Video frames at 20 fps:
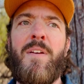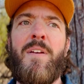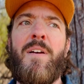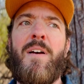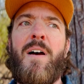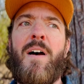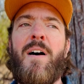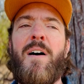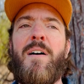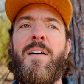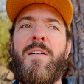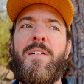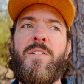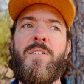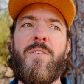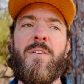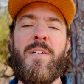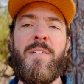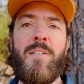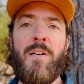
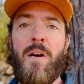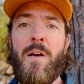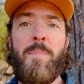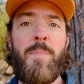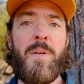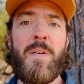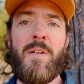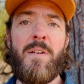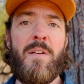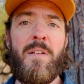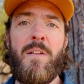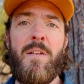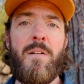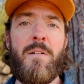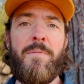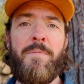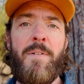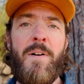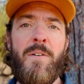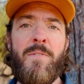Try typing into your
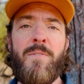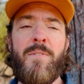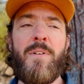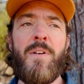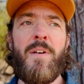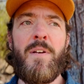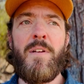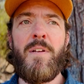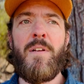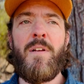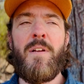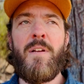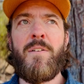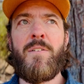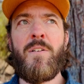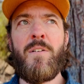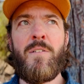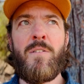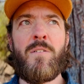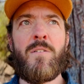phone.
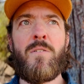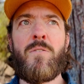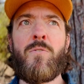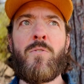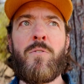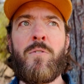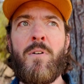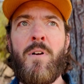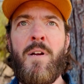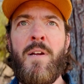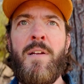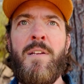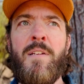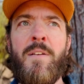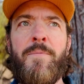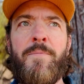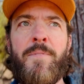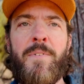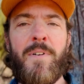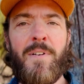Just try
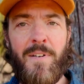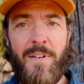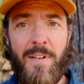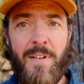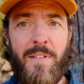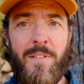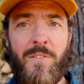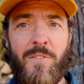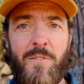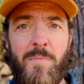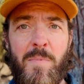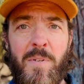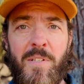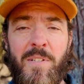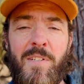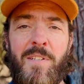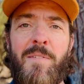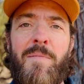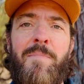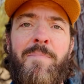different
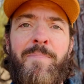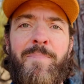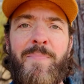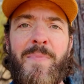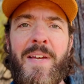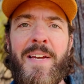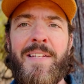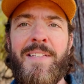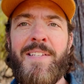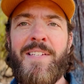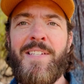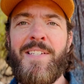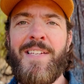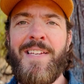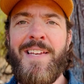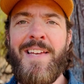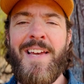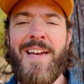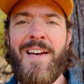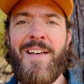instruments and
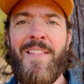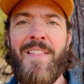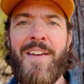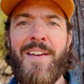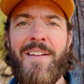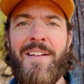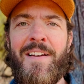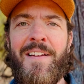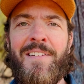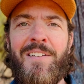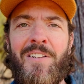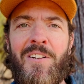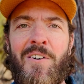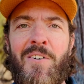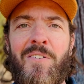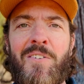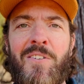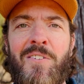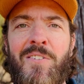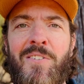see how that
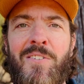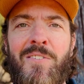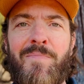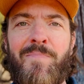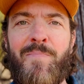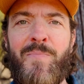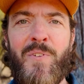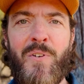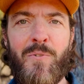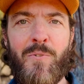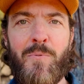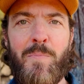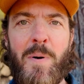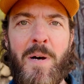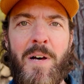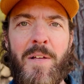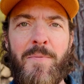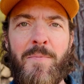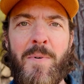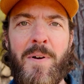unlocks neural
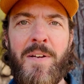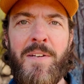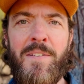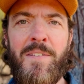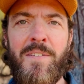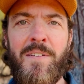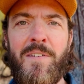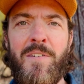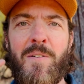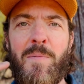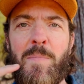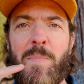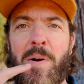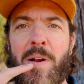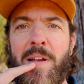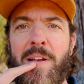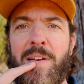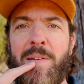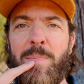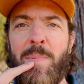pathways in your
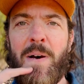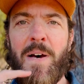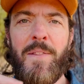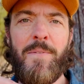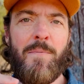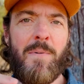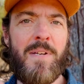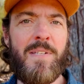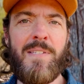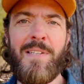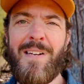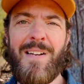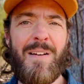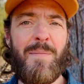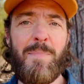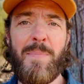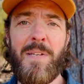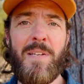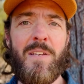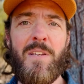brain, pathways that
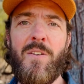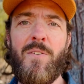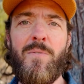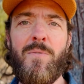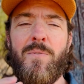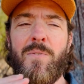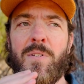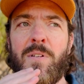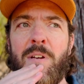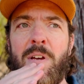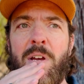aren't being used.